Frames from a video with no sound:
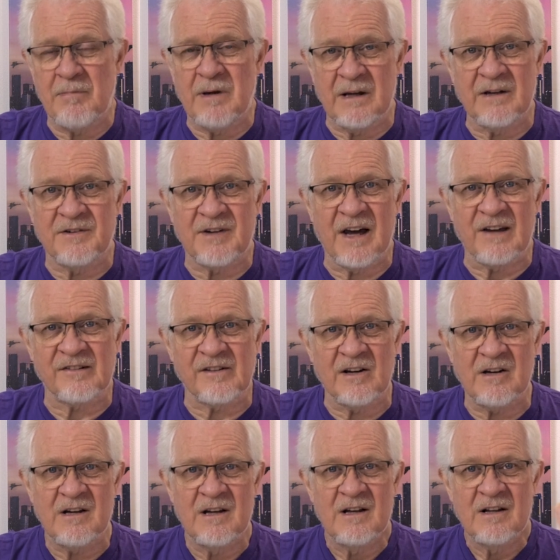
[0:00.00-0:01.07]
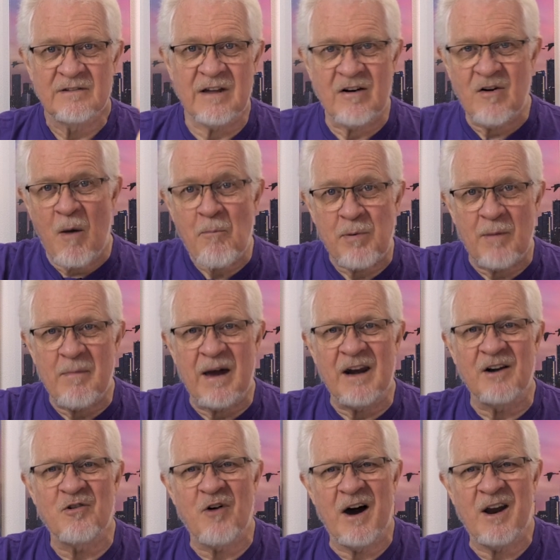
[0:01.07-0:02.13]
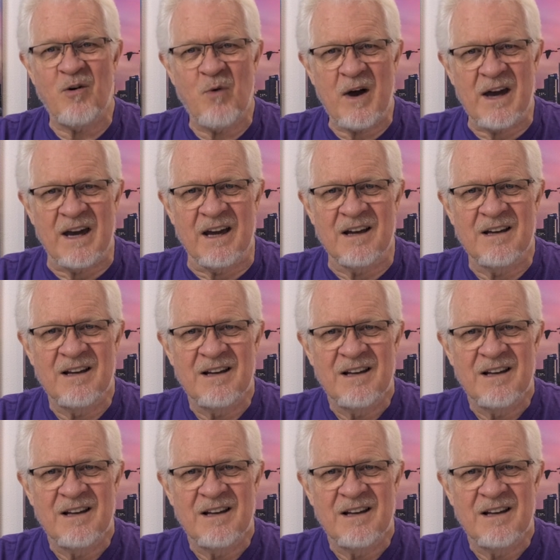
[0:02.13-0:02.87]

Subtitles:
in Tesla, they're implemented right away.